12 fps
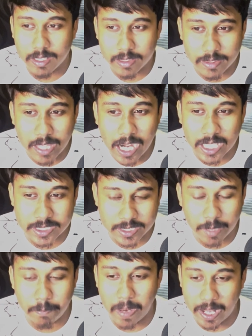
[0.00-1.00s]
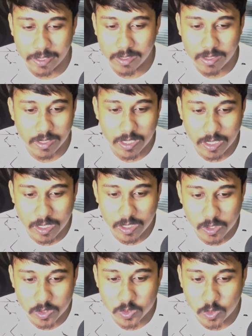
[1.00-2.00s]
That is the plan.
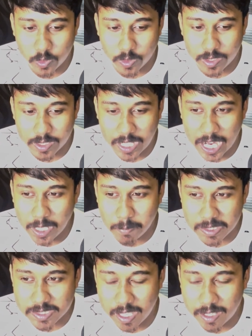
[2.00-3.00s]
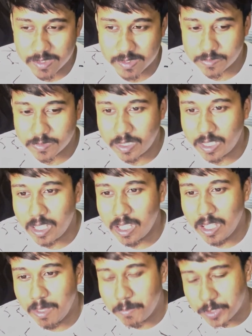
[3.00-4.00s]
So knight b6,
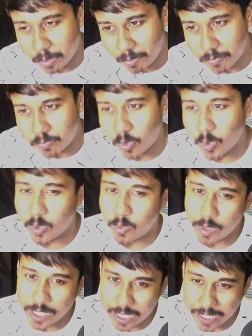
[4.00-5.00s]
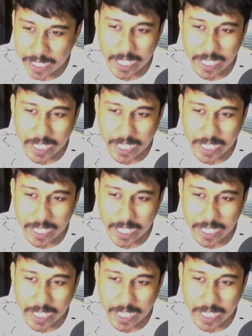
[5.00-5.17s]
bishop f4, queen d8.